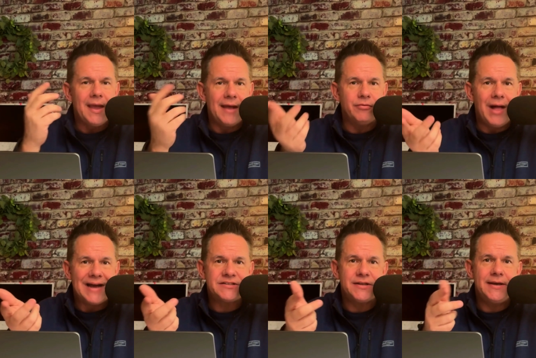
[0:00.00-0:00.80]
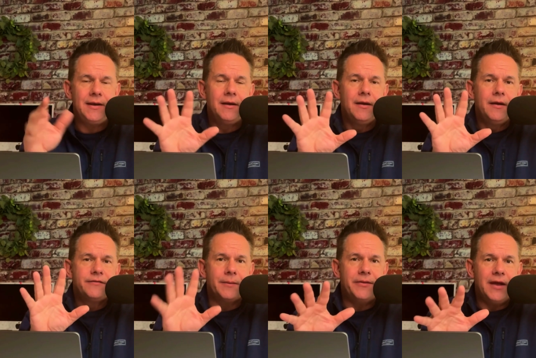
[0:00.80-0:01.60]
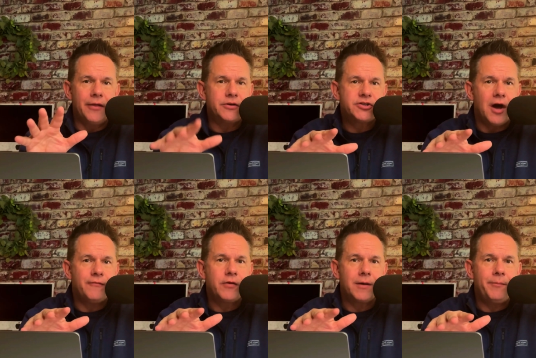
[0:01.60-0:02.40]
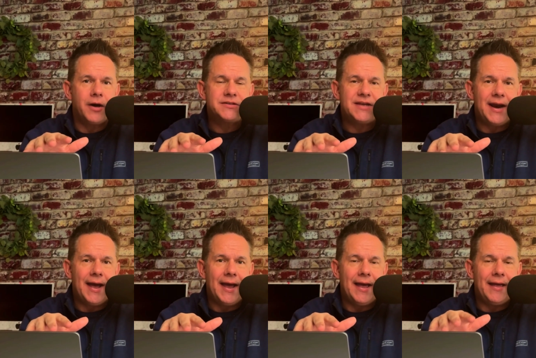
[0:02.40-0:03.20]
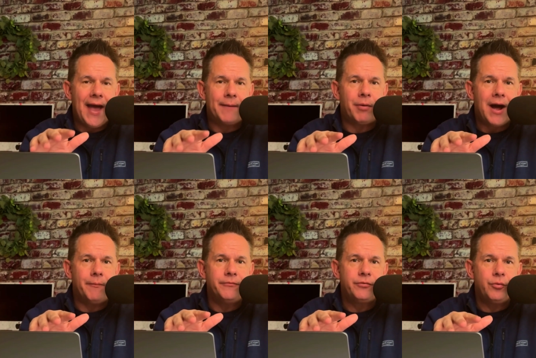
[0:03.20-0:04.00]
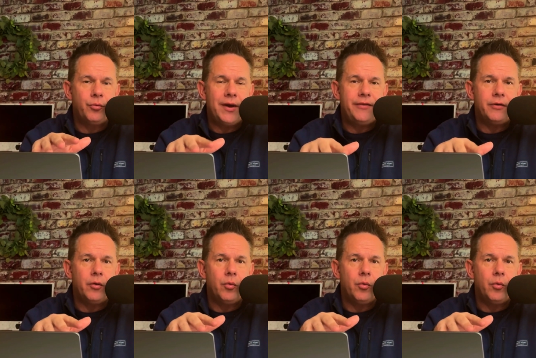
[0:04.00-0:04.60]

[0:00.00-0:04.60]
And lastly, some of the other software bugs that I had problems with